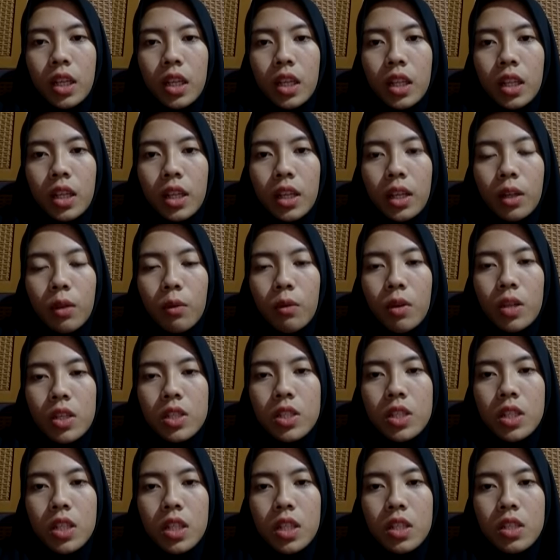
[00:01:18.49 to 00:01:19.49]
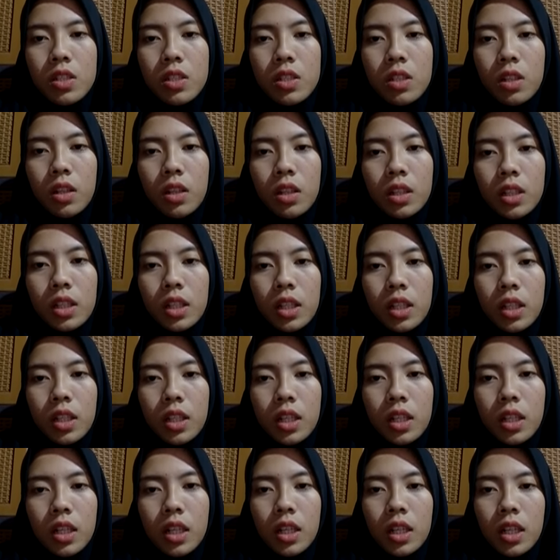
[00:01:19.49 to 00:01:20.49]
Language is not
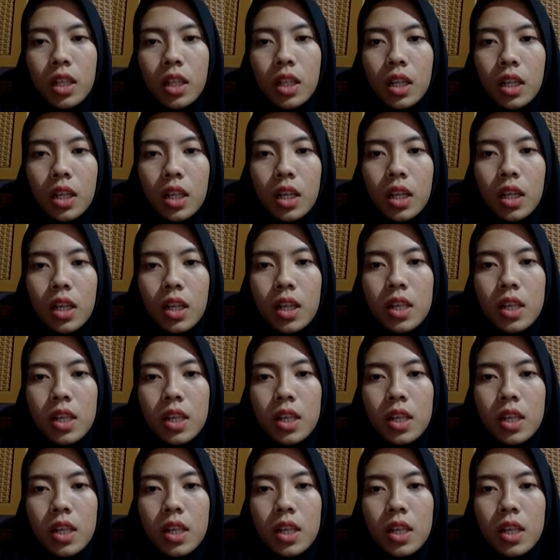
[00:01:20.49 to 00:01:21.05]
a